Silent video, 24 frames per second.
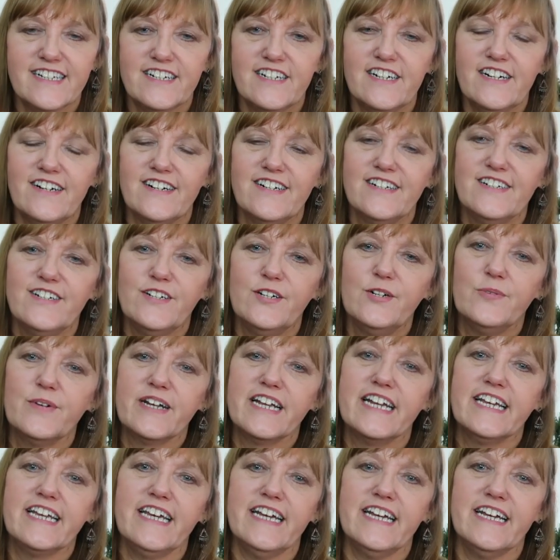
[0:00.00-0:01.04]
Oh, who are we
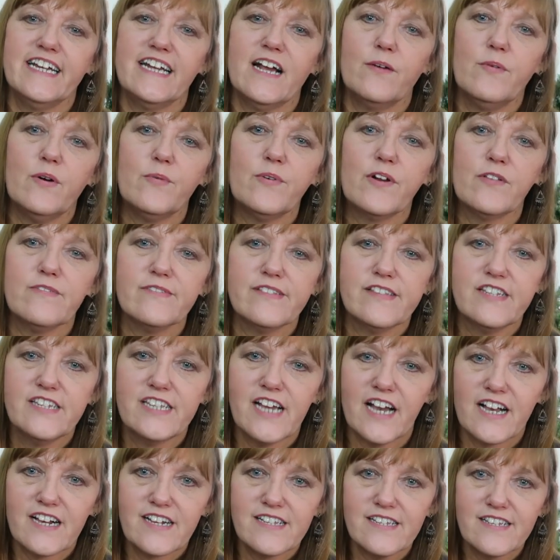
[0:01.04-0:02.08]
gonna get? I want one of those
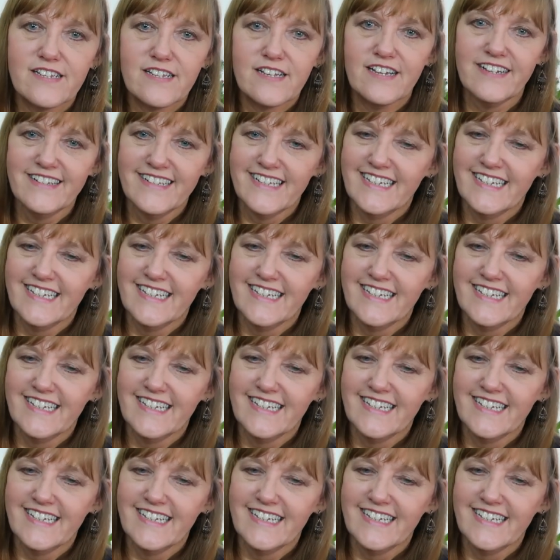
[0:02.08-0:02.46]
ducks.